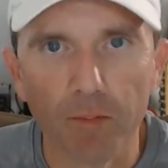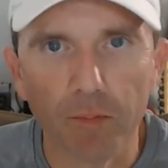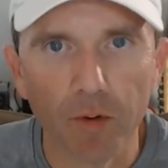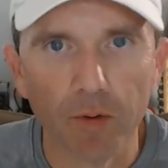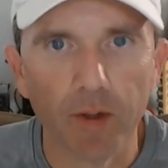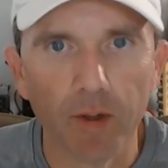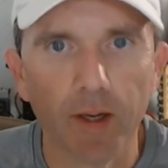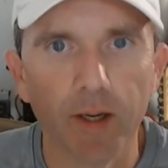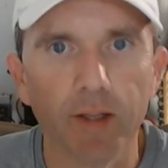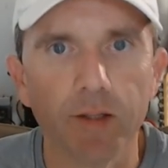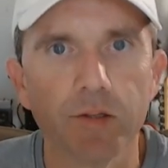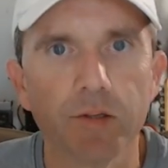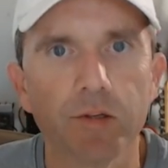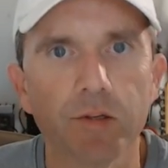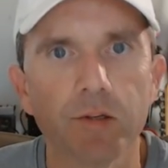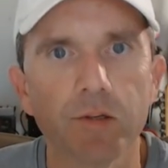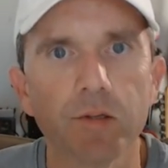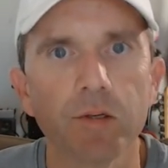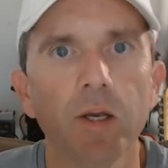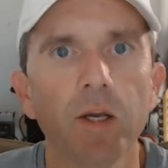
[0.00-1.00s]
Okay, this
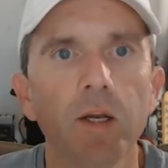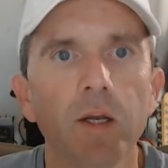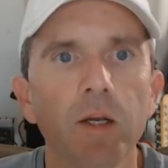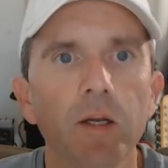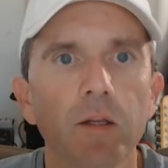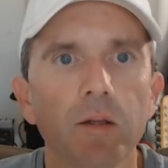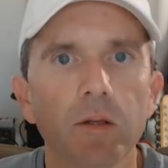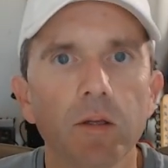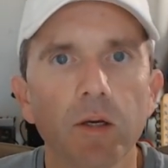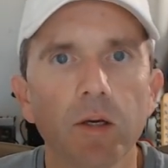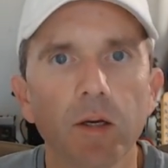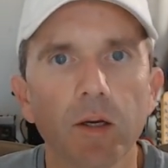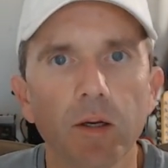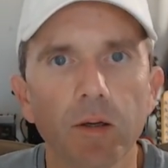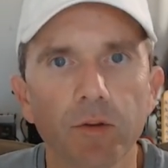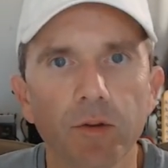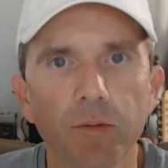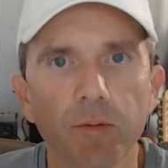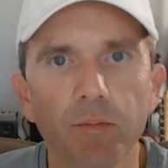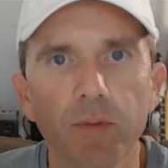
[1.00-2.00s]
is the
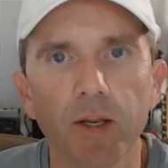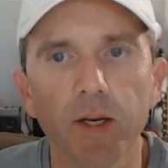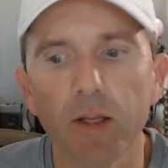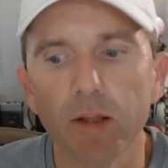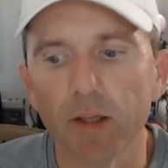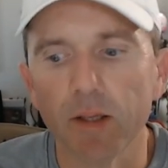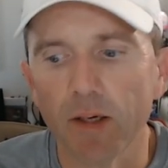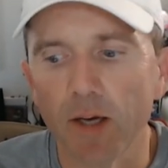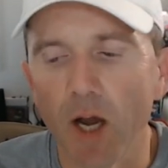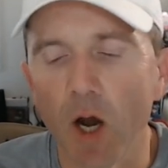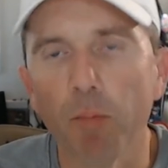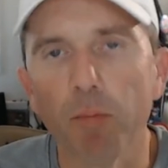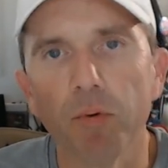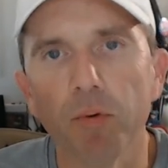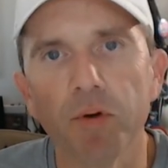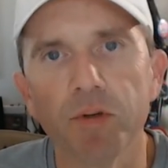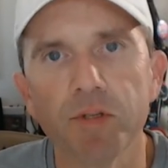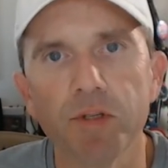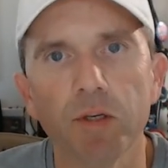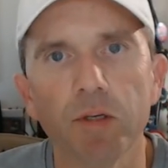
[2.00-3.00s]
meeting that
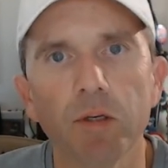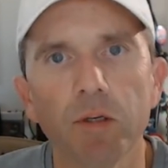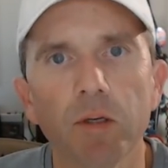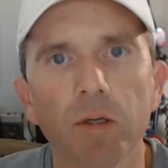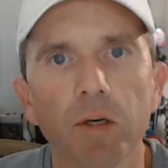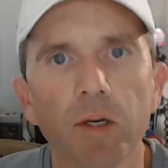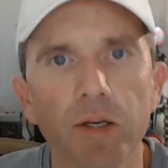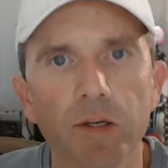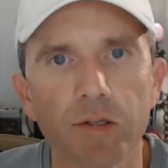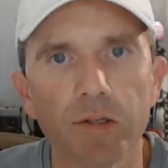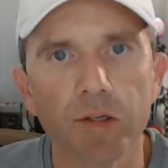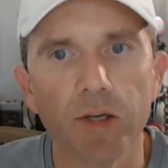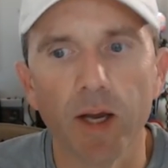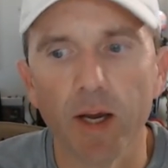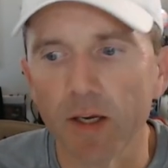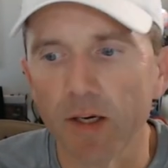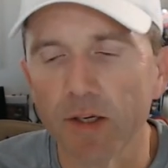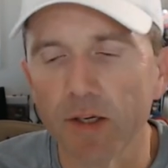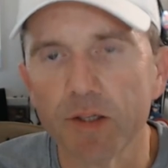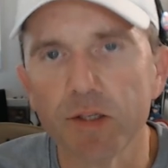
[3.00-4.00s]
Alper attended. He's not
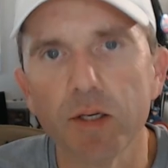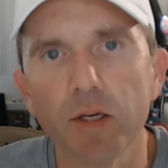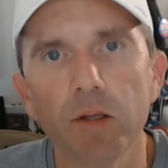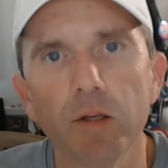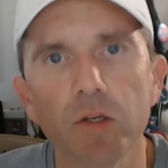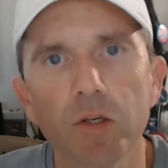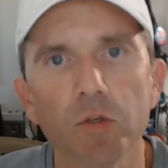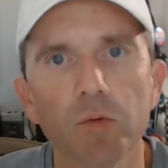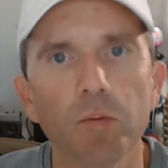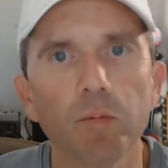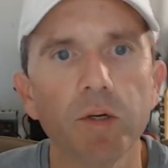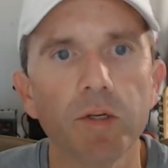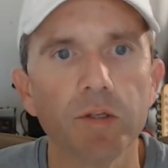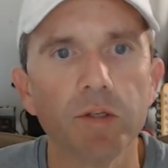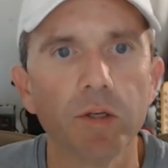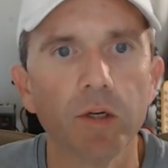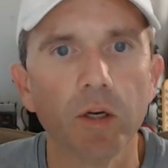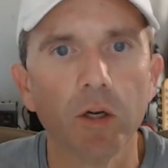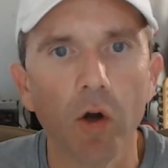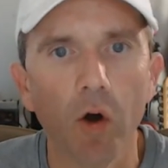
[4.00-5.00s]
going to attend. That's somebody who's
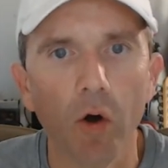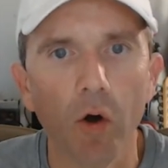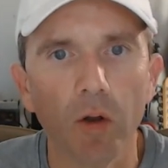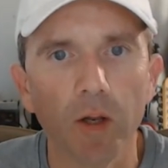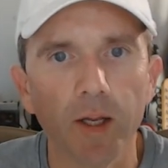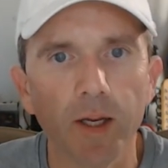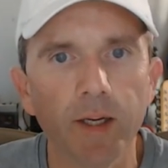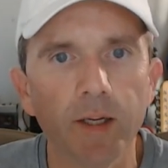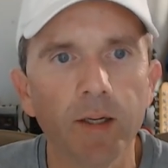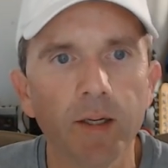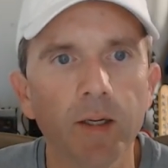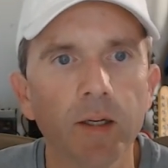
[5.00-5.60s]
going to call in.